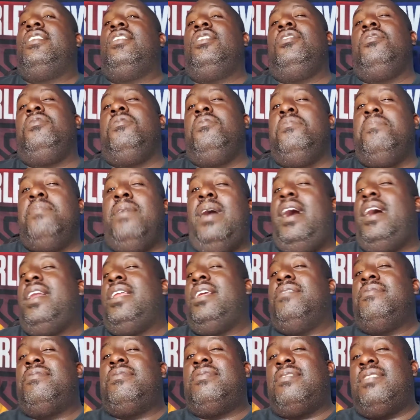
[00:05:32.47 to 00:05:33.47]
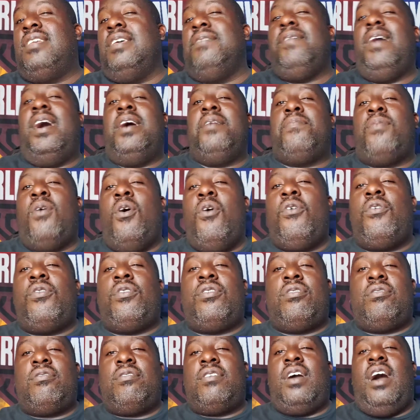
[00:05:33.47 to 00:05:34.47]
You might have
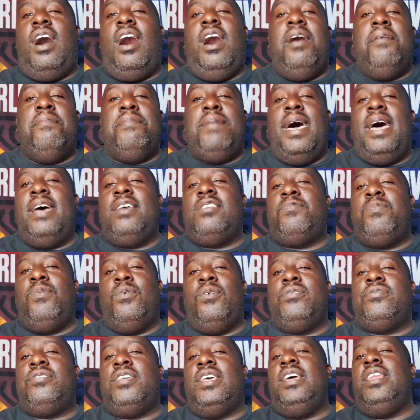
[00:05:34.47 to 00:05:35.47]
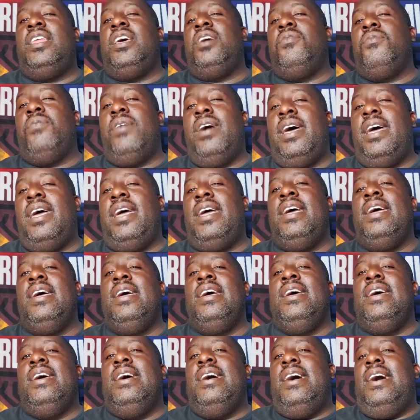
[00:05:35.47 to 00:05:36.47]
semi-broke combat sports in a way.
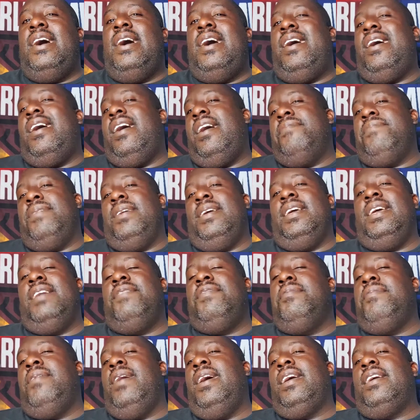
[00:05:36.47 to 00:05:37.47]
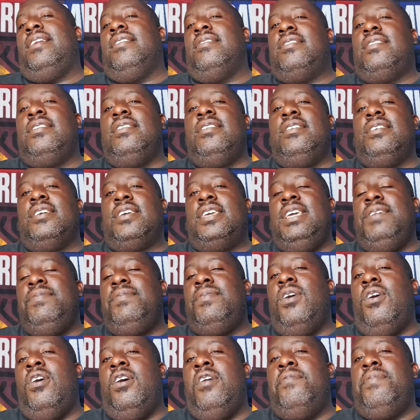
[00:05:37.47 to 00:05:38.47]
I mean, MMA can still
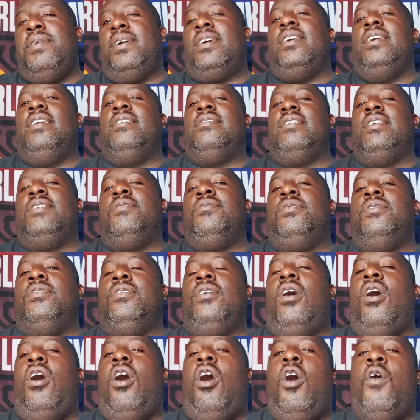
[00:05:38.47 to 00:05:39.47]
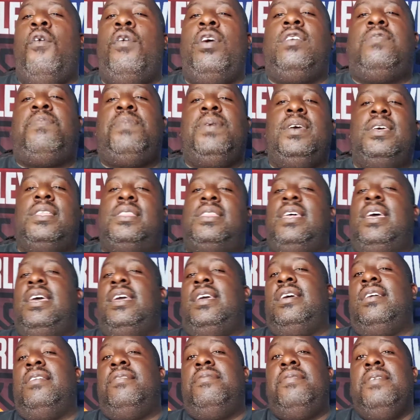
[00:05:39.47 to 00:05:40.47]
keep going because it will always be a
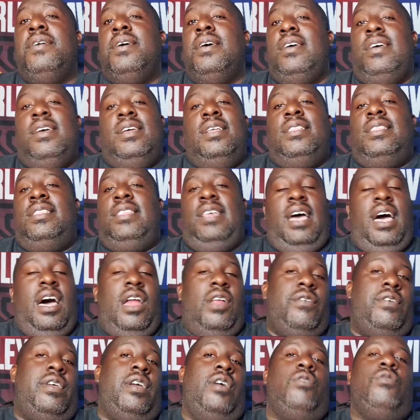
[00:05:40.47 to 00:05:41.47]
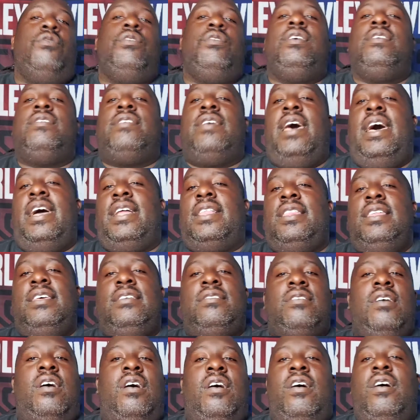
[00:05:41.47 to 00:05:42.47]
thing of, I don't care who these
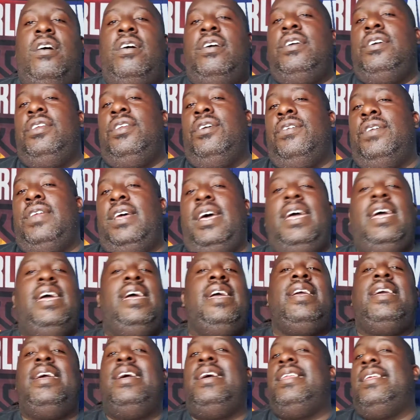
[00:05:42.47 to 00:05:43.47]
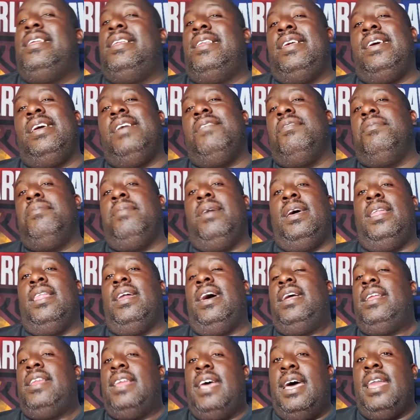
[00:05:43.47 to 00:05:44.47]
athletes are, you know, they ain't getting into MMA
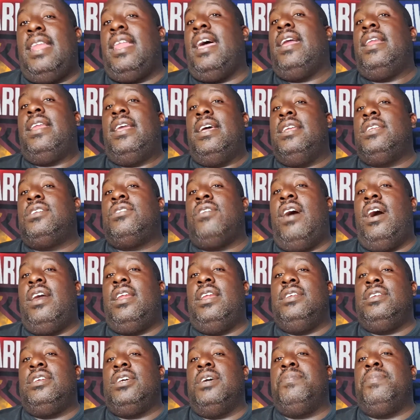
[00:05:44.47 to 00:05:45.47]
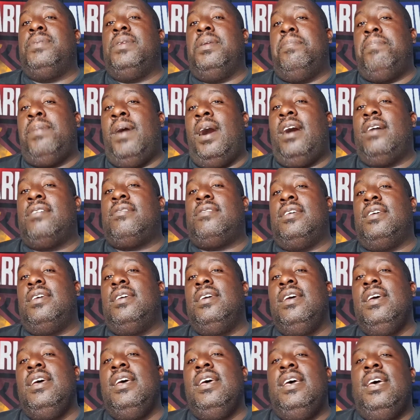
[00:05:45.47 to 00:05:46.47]
like that. Like, they trying to jump into
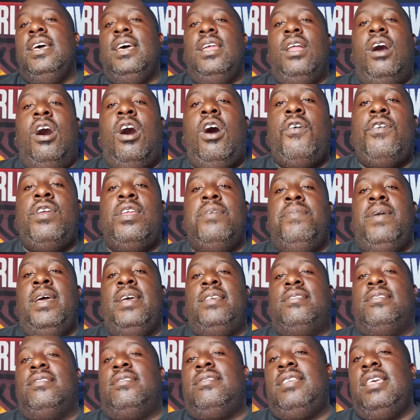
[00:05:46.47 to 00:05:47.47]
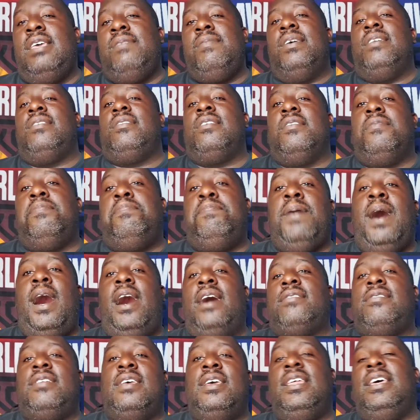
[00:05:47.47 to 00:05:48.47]
boxing. It already makes it seem as if
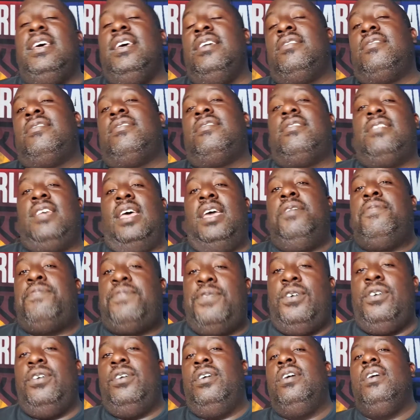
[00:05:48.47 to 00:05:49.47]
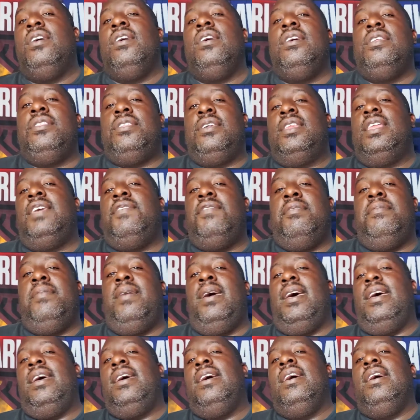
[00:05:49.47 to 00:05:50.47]
boxing is safer than
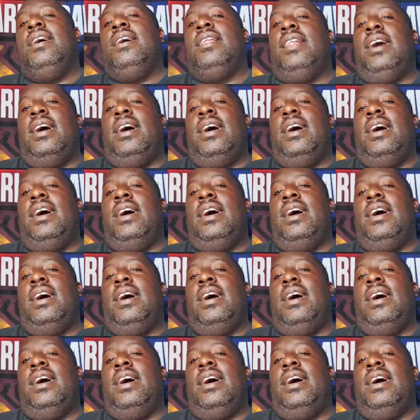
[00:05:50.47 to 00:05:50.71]
MMA.